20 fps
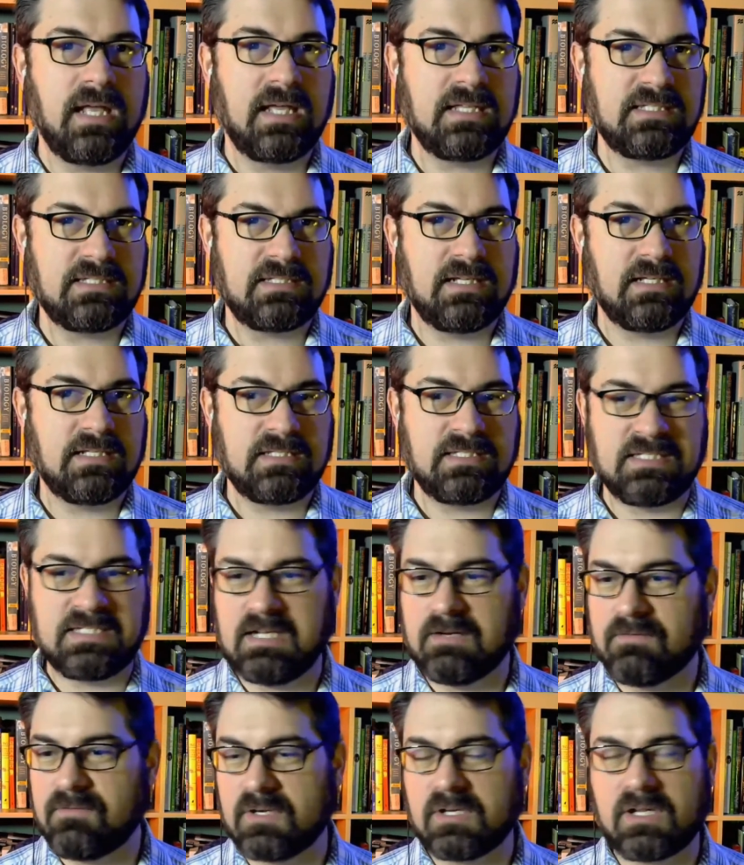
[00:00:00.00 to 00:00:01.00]
It's a
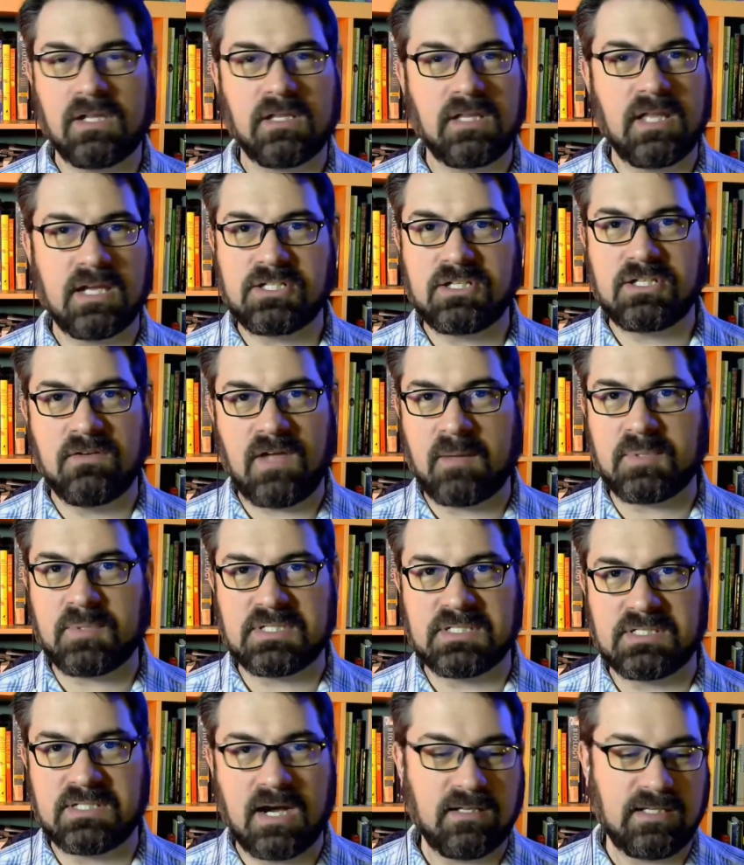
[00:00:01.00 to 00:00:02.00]
different collection of
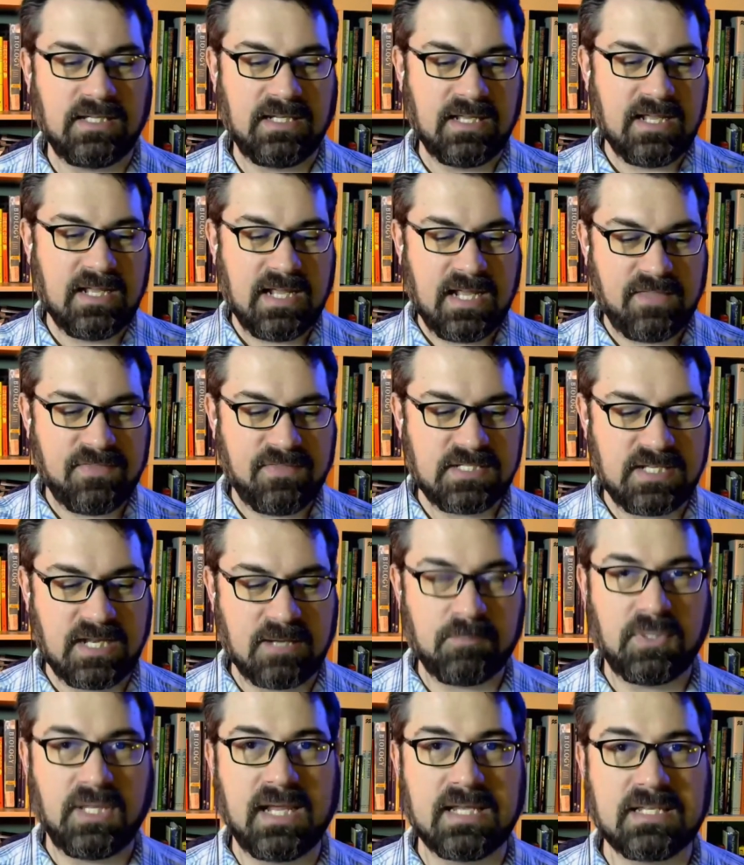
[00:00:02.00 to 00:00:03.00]
apples entirely in the
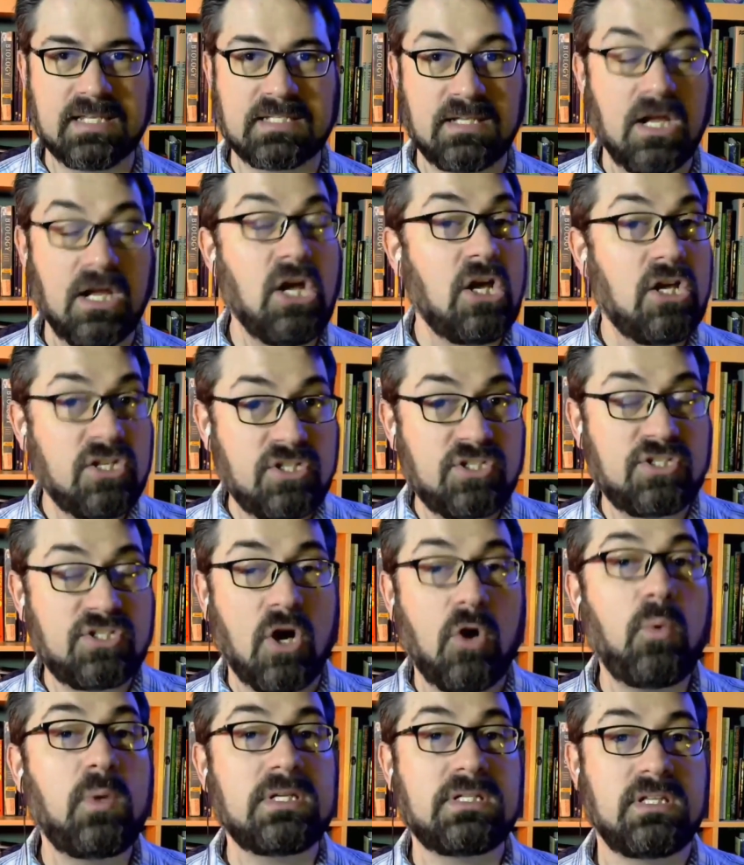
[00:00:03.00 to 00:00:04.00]
same place.
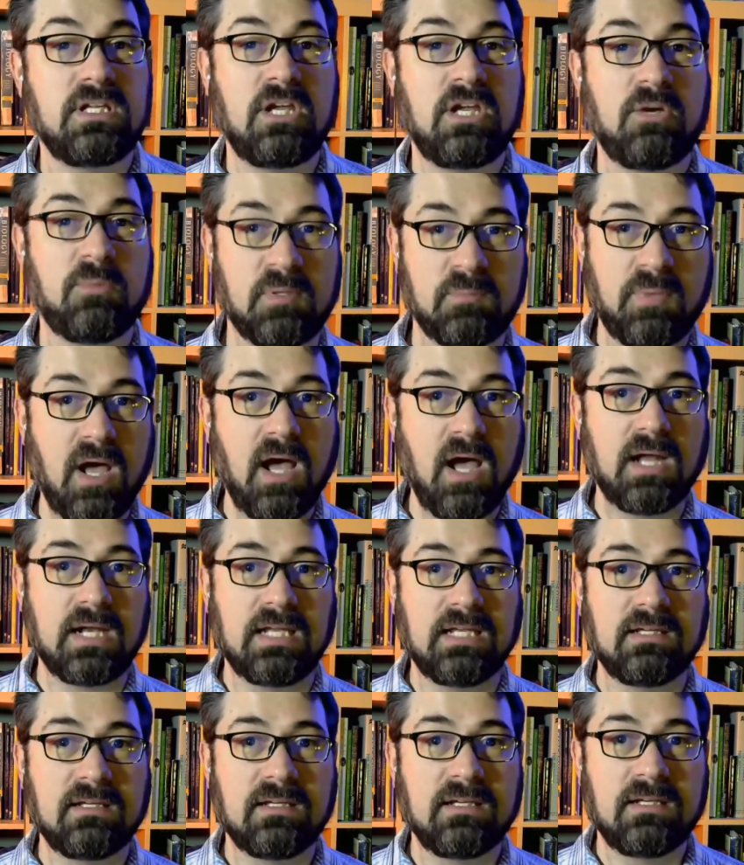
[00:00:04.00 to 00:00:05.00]
So is the human
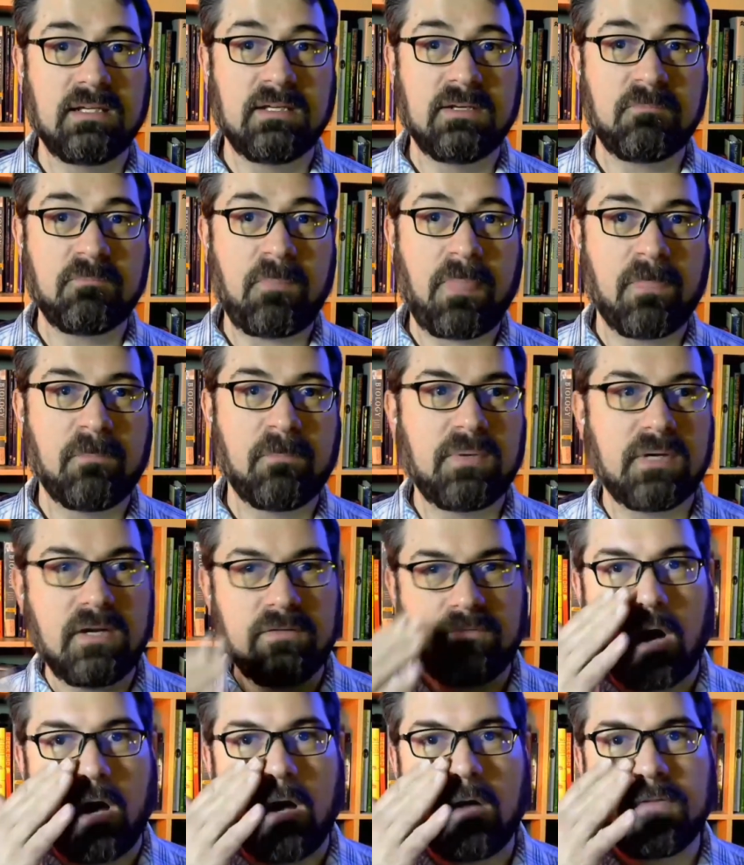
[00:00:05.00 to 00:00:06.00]
body. But
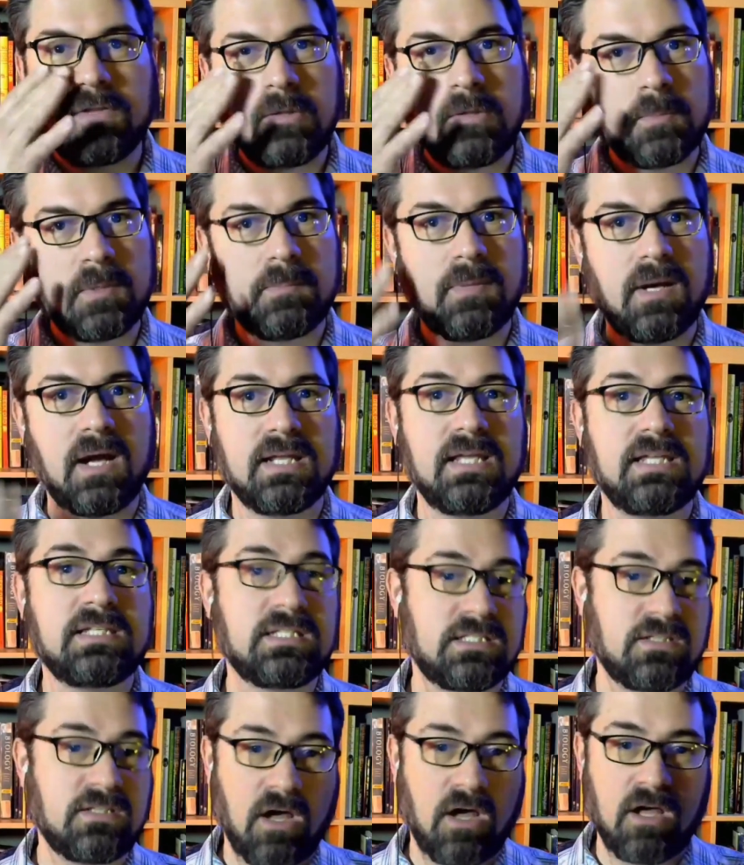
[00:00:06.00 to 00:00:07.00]
if all the human body
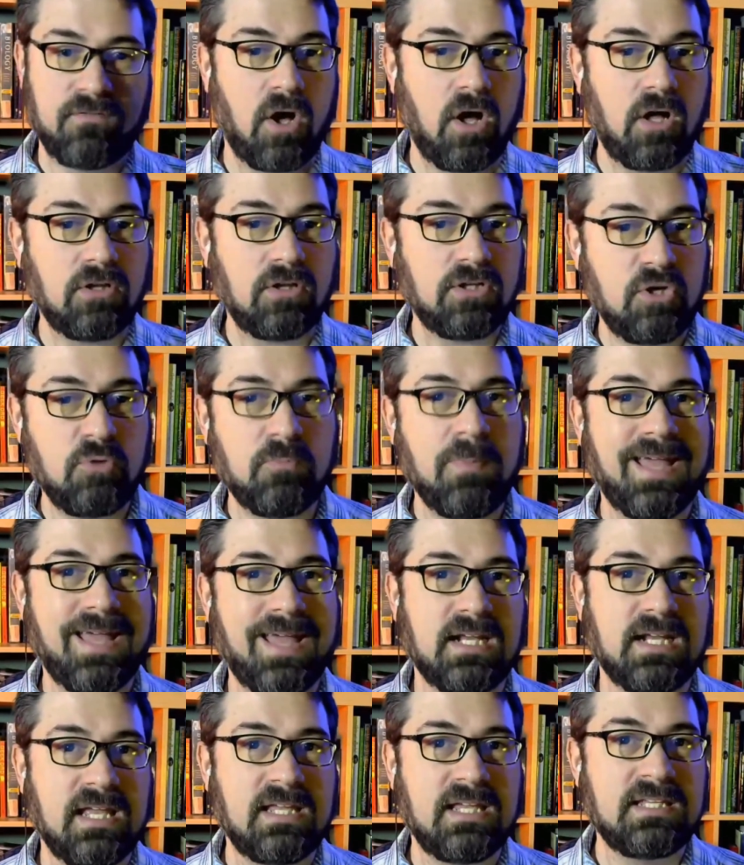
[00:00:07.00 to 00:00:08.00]
if all
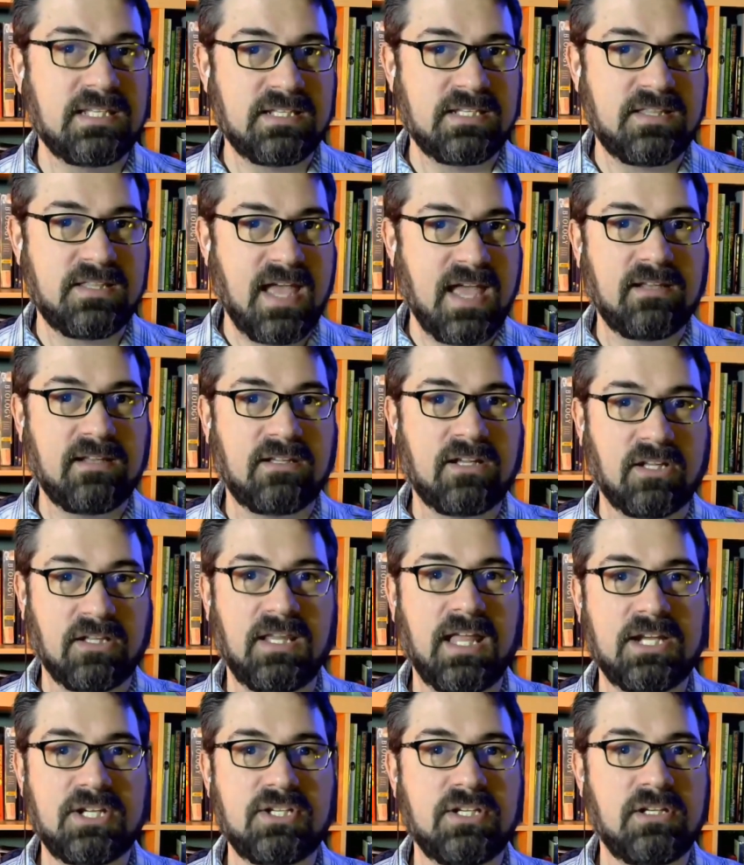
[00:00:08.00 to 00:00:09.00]
humanity is that
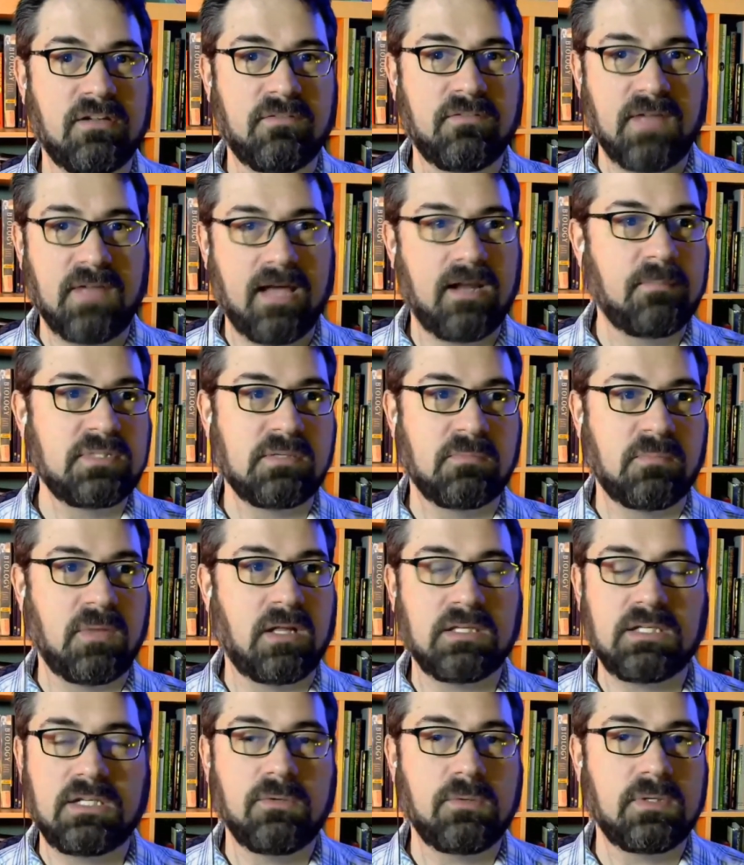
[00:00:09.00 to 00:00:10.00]
collection of atoms and
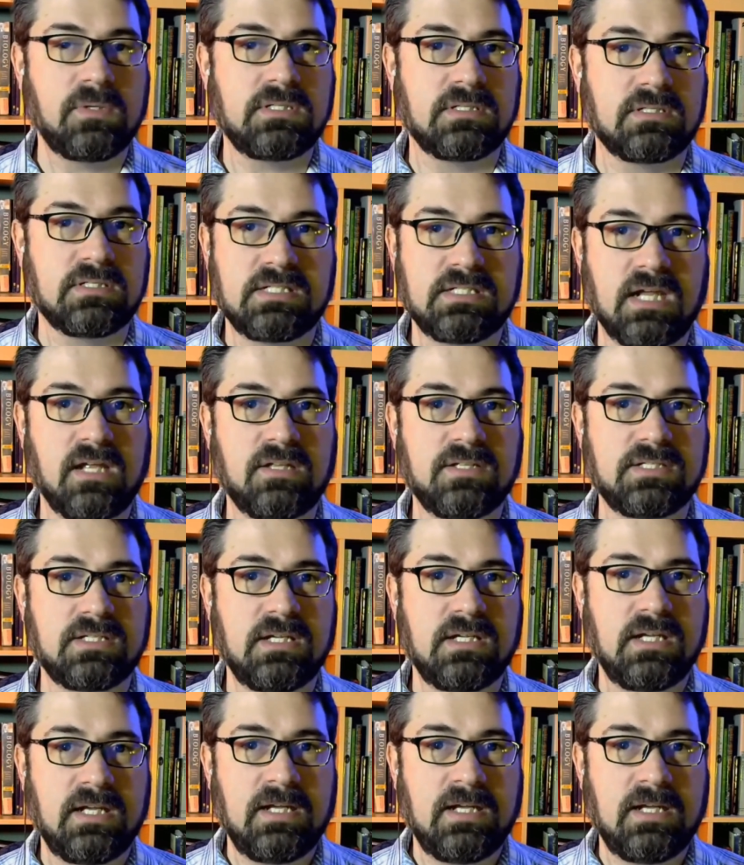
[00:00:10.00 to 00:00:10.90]
molecules and cells,